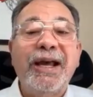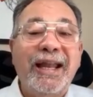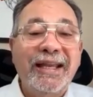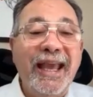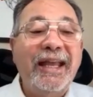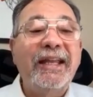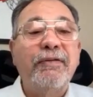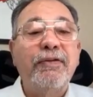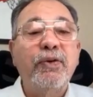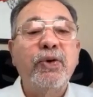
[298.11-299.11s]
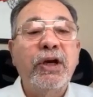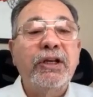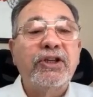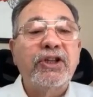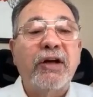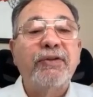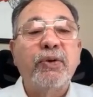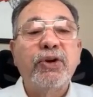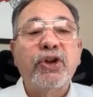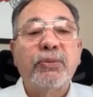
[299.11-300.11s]
And again, if you solve the
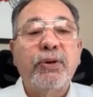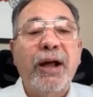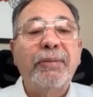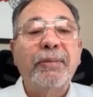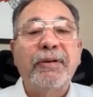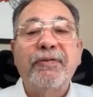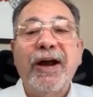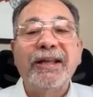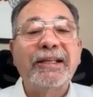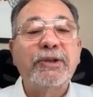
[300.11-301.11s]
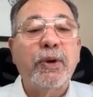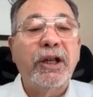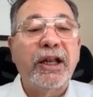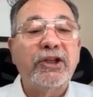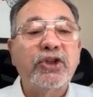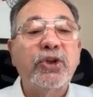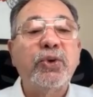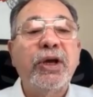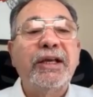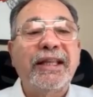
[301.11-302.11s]
original problem and find x1 and
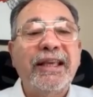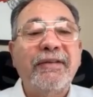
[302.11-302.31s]
x2 that